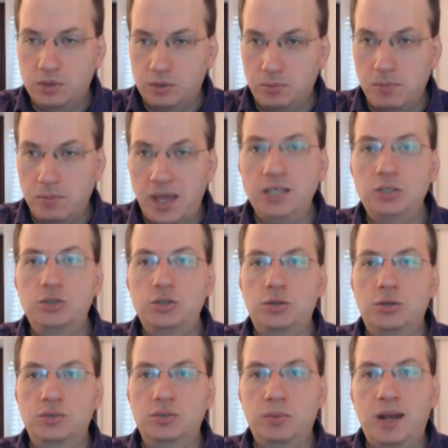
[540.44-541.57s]

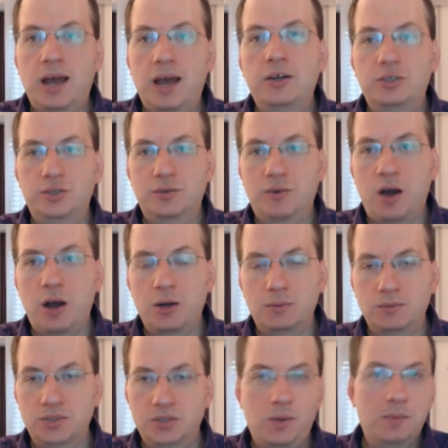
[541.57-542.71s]
major suppliers of
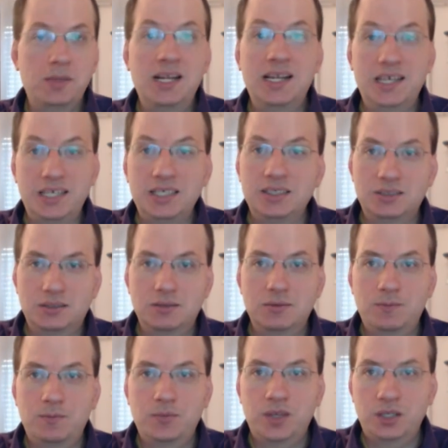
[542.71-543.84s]
arms to the Middle East
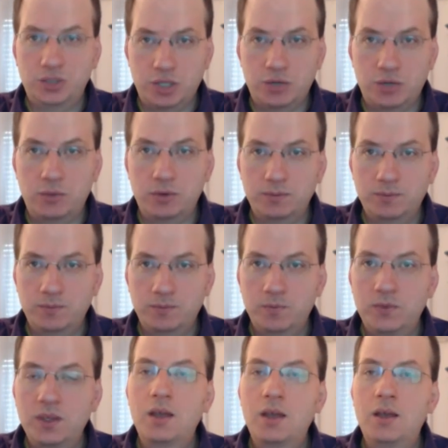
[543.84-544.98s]
in general.
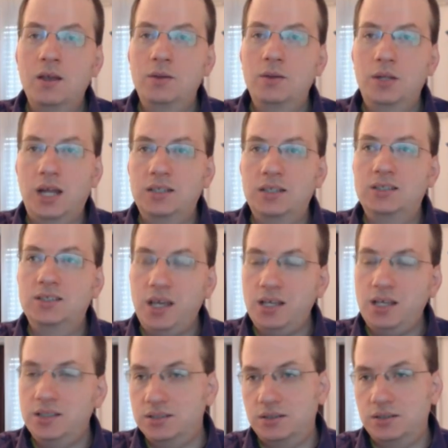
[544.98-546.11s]
The United
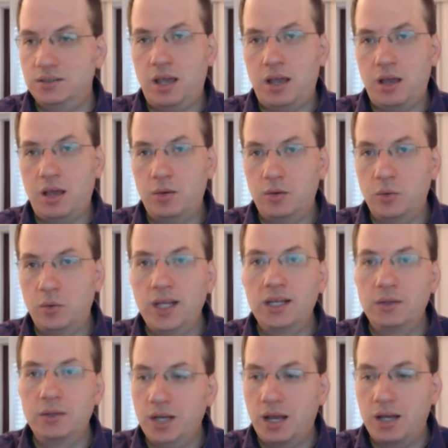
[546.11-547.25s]
States
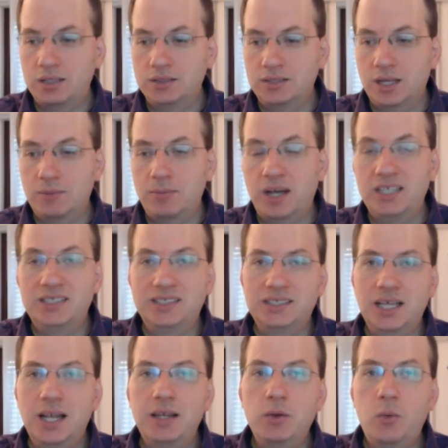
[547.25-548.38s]
quickly realized that by
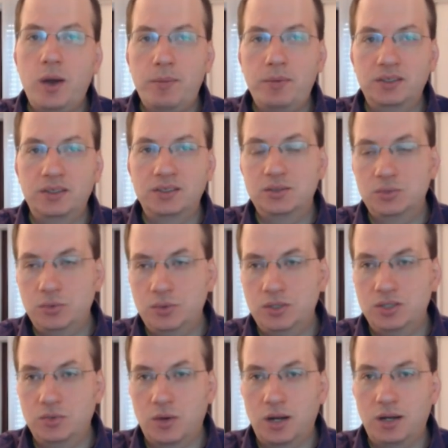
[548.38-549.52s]
selling weapons to the
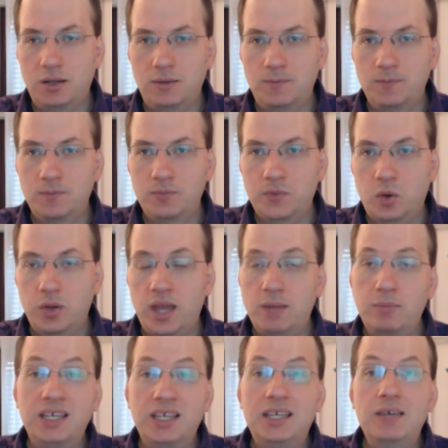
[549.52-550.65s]
Israeli, and
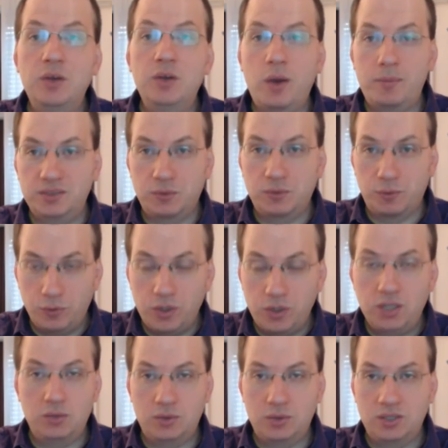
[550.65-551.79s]
by giving weapons for
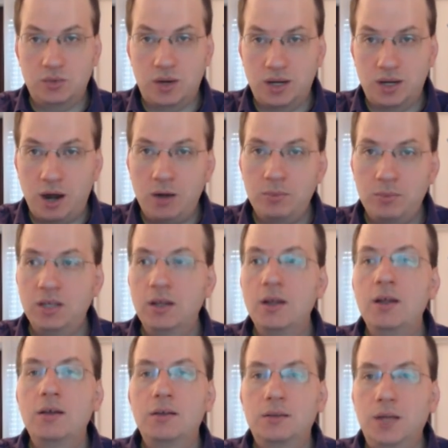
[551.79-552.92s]
free to the Israeli army,
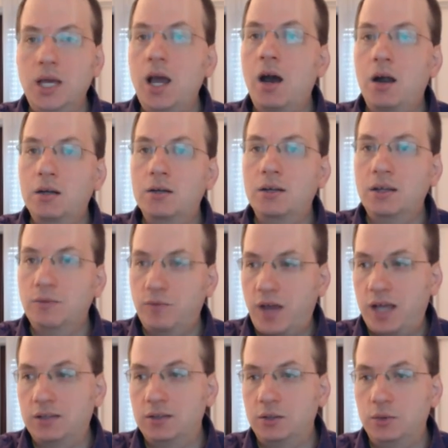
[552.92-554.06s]
they are, in
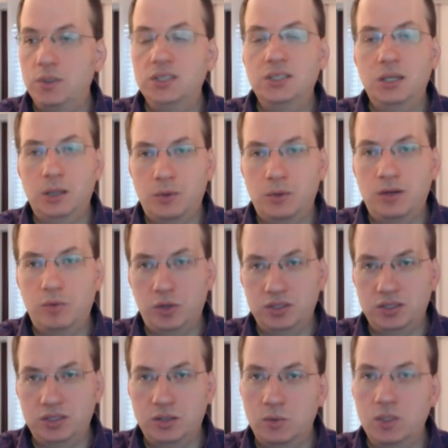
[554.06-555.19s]
fact, increasing their
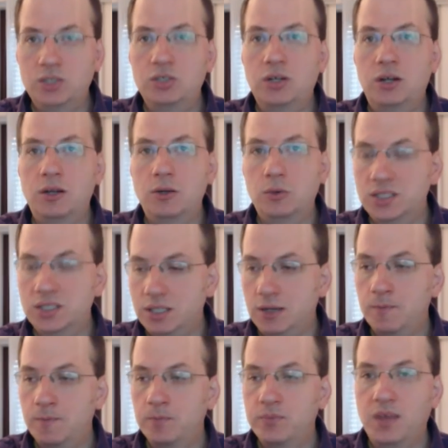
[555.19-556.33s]
influence in the region and
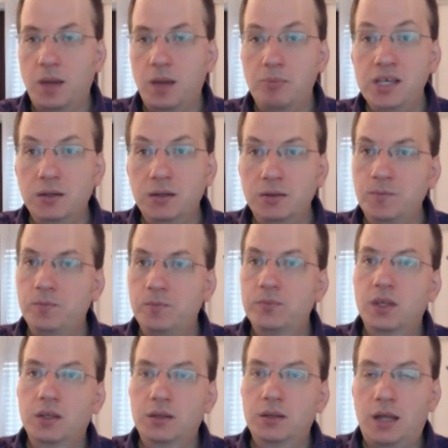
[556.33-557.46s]
increasing the appeal
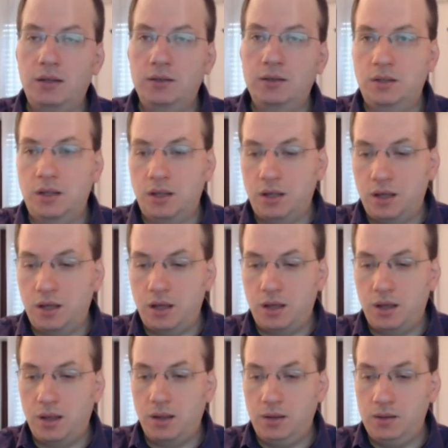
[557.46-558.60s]
that
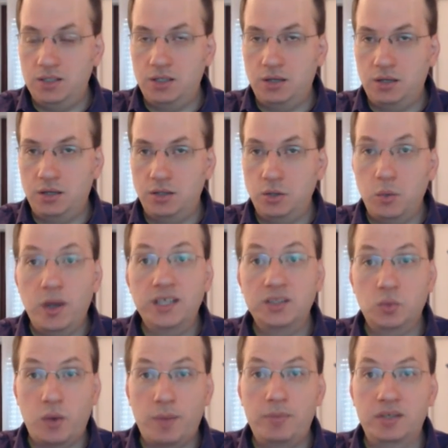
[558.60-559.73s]
the U.S.
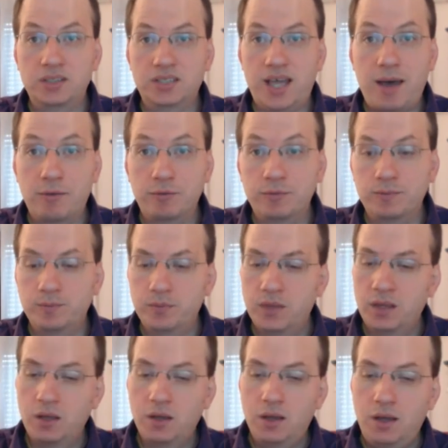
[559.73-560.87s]
weapons have.
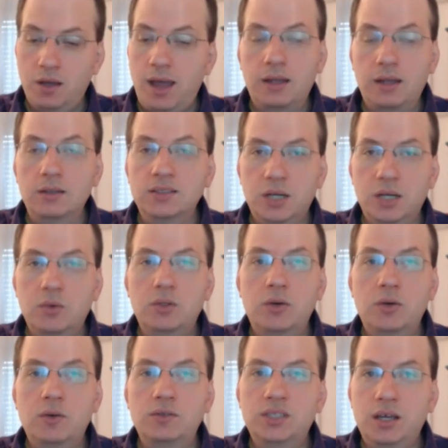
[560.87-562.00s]
And
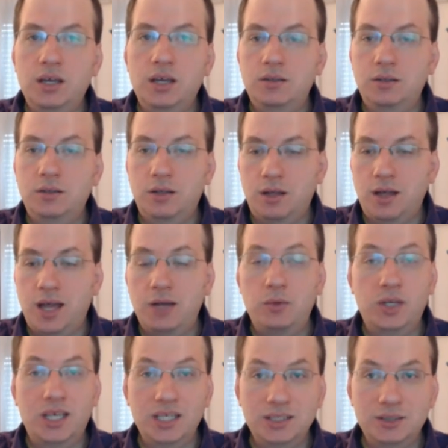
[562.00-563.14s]
Secretary of State
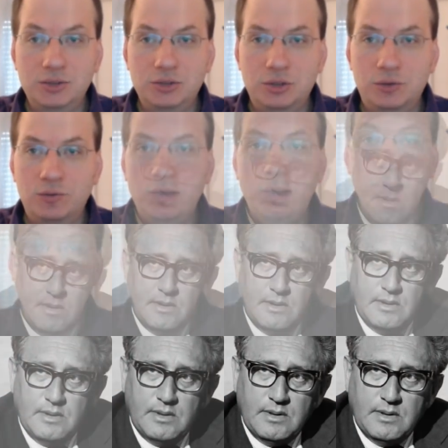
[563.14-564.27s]
Henry Kissinger famously
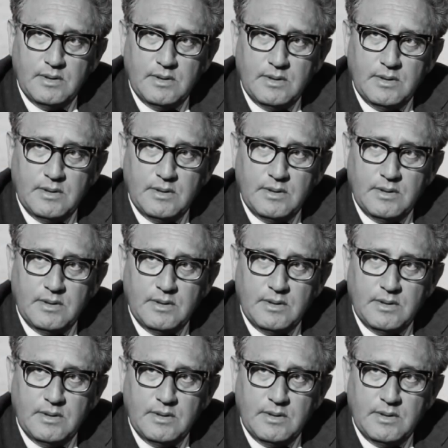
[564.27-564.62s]
said,